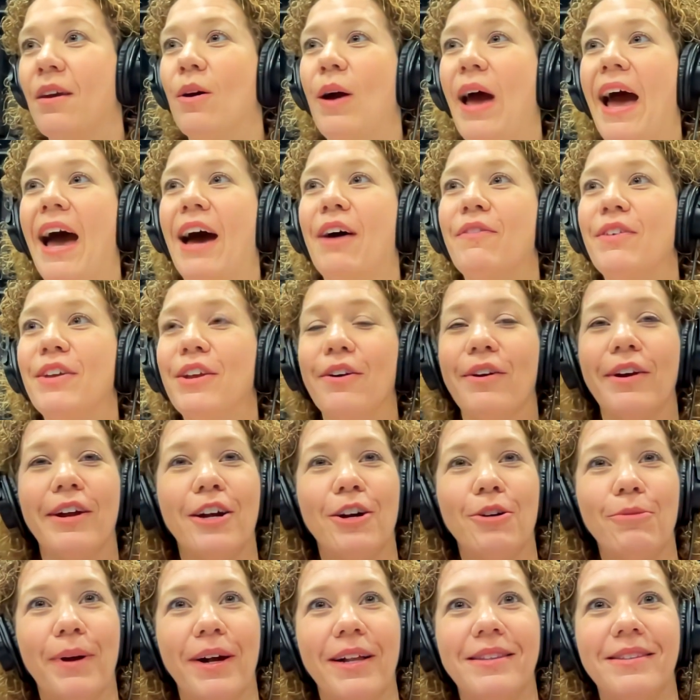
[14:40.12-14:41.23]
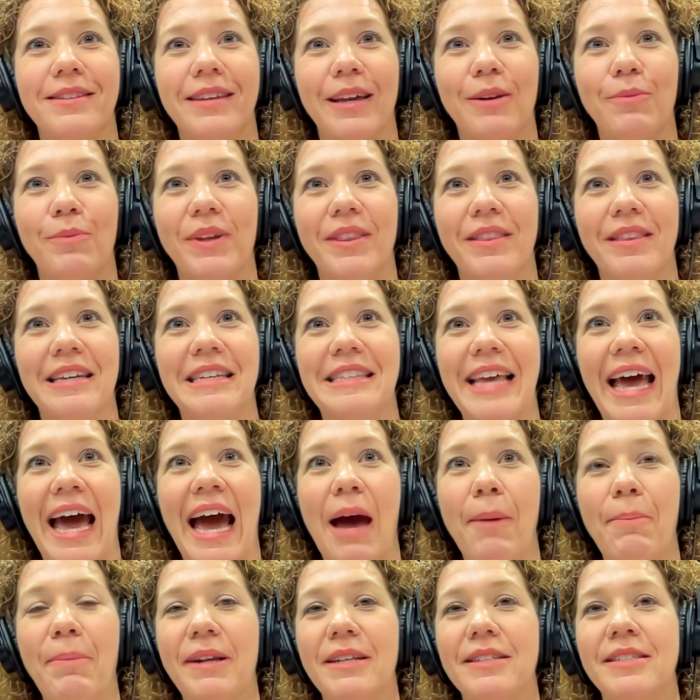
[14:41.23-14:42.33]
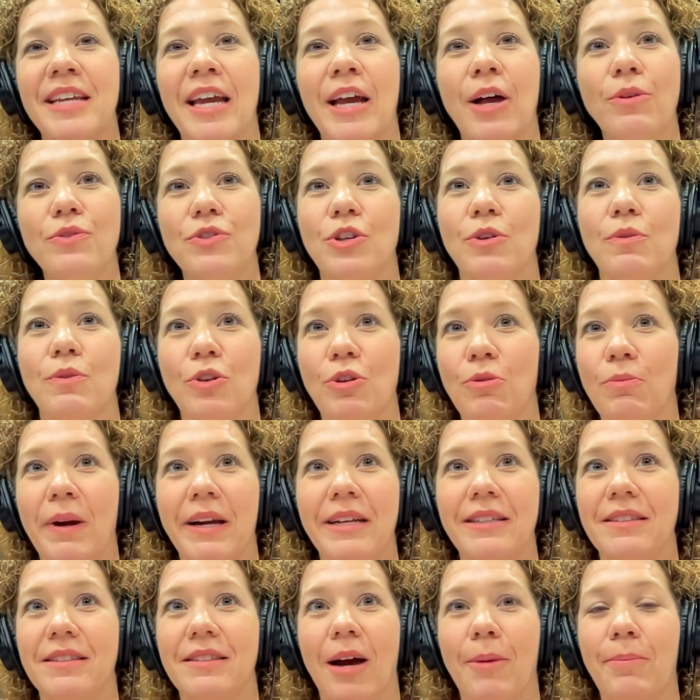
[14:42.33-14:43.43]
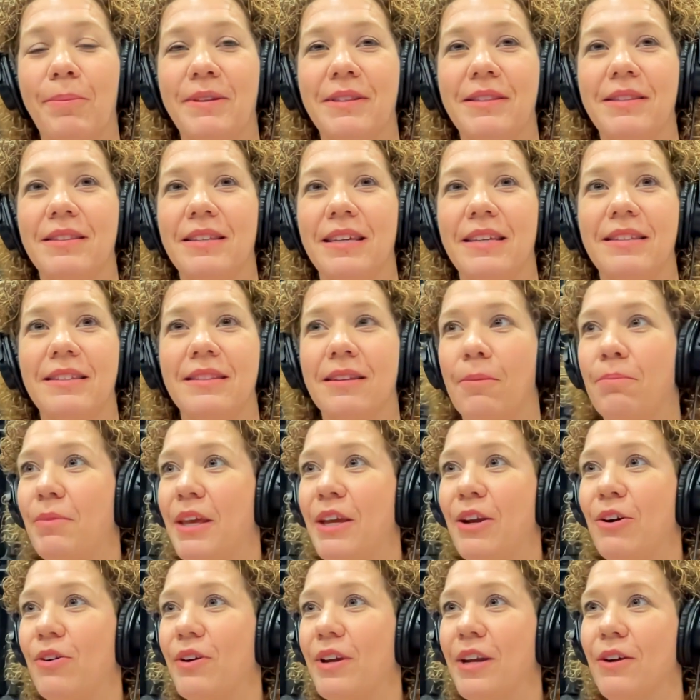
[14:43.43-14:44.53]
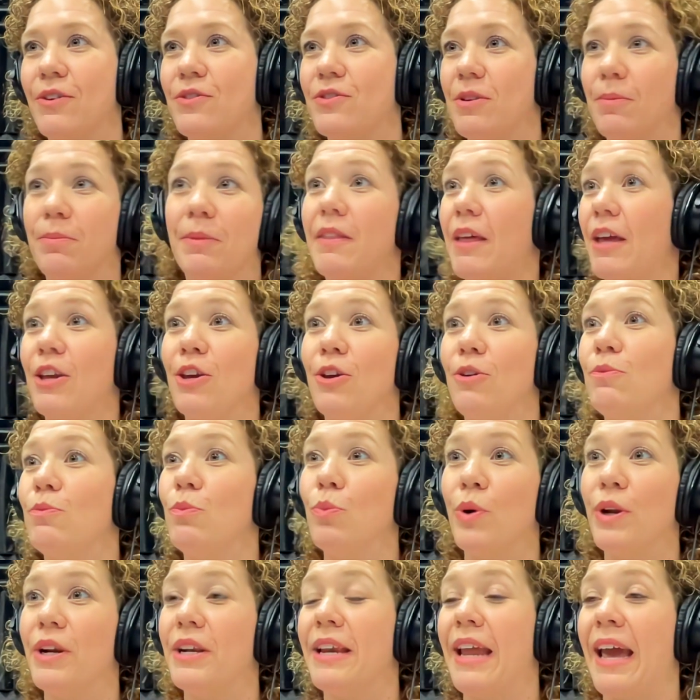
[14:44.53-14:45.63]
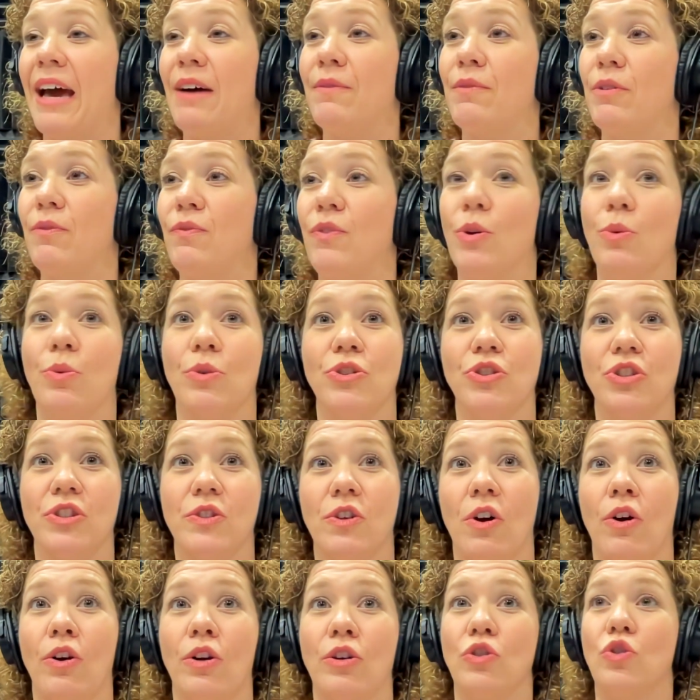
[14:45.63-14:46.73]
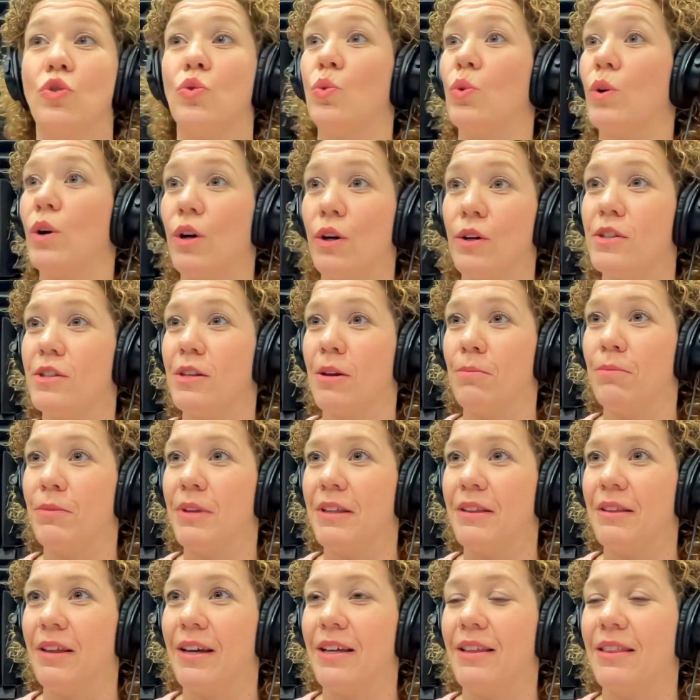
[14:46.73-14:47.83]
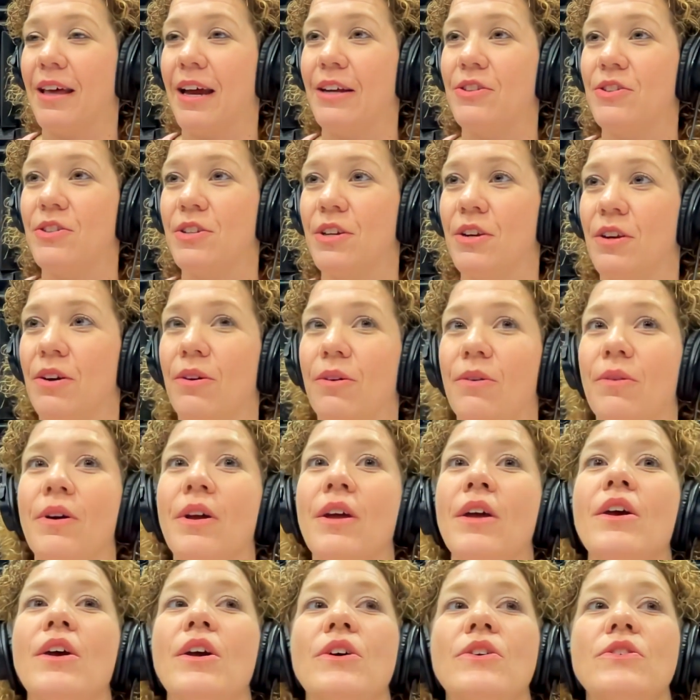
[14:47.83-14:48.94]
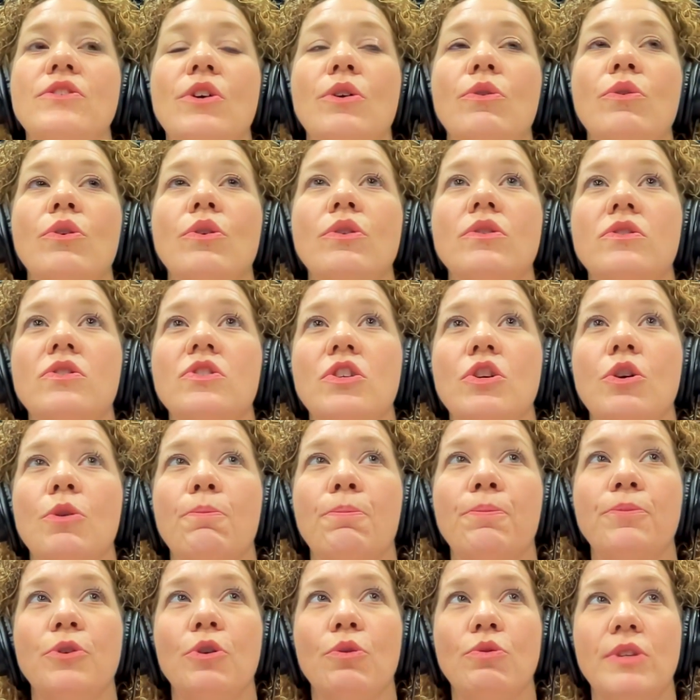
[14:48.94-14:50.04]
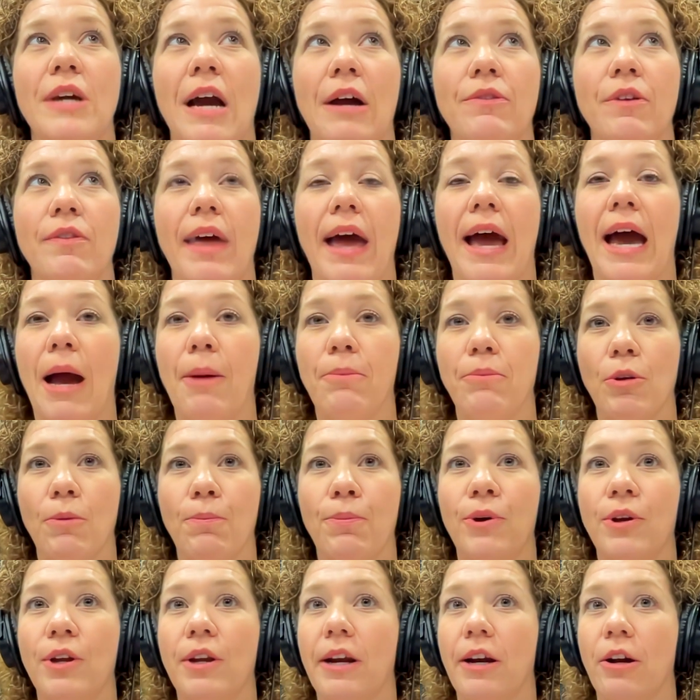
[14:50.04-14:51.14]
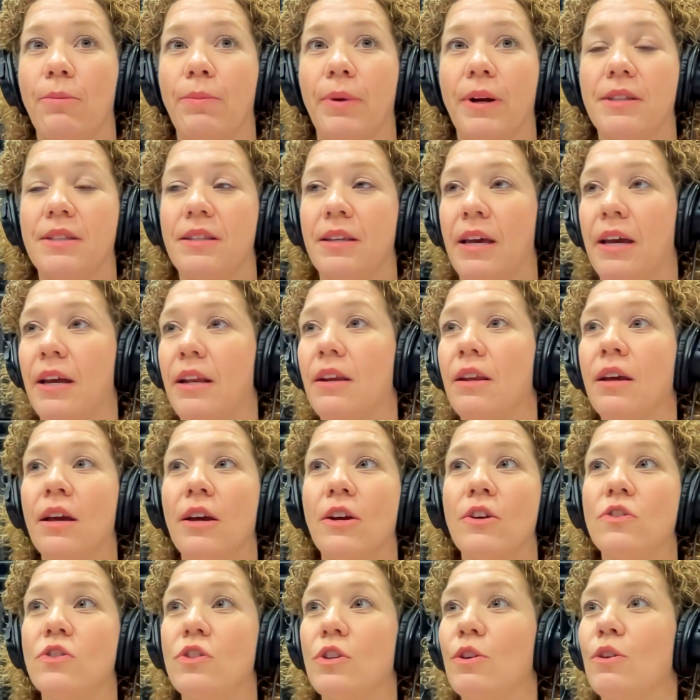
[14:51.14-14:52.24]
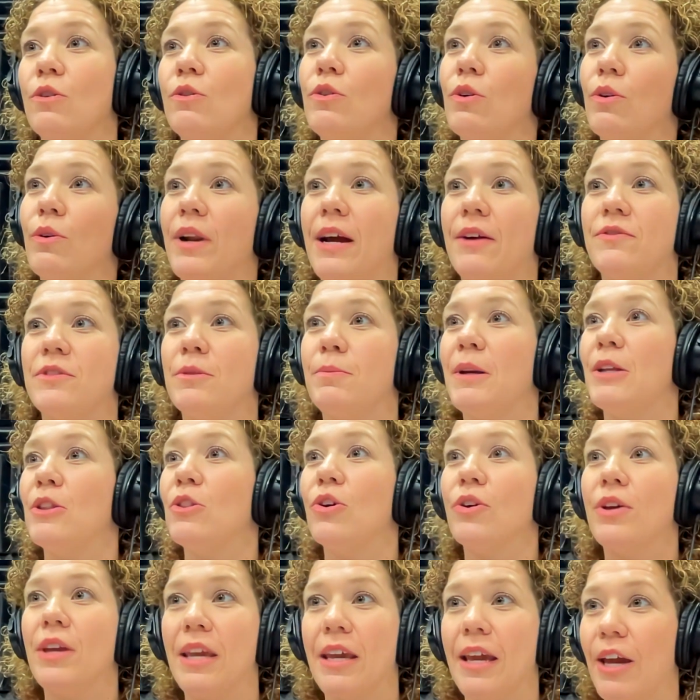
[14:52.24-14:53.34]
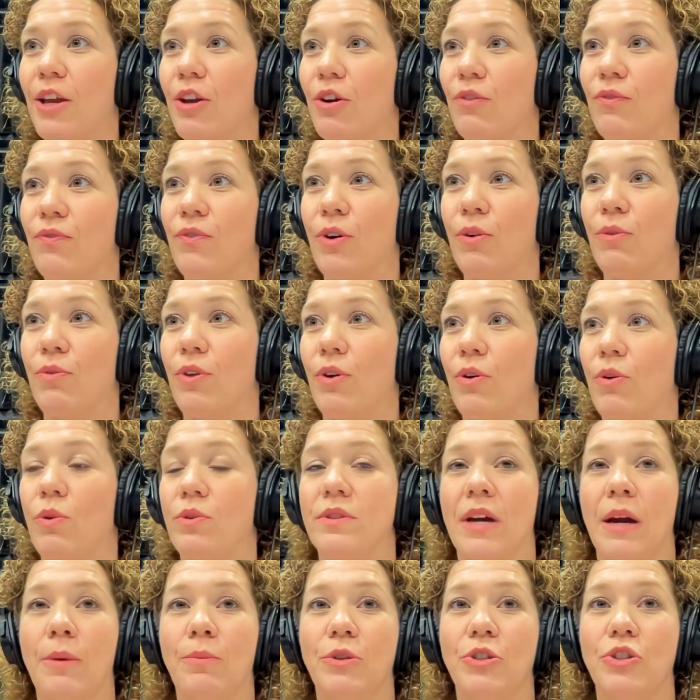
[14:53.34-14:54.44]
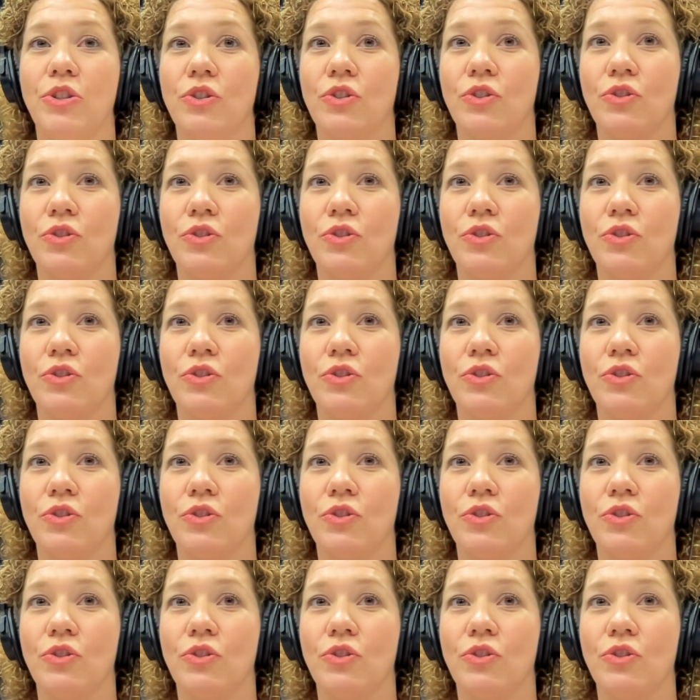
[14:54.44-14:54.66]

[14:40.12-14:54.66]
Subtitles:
having your earbuds in with this app, it tells you, and you might stop and see something or hear something that you wouldn't have if you were just on a tour or something like that too. So you download the app, you put your earbuds in, so you don't have to be looking at your phone the whole time, which is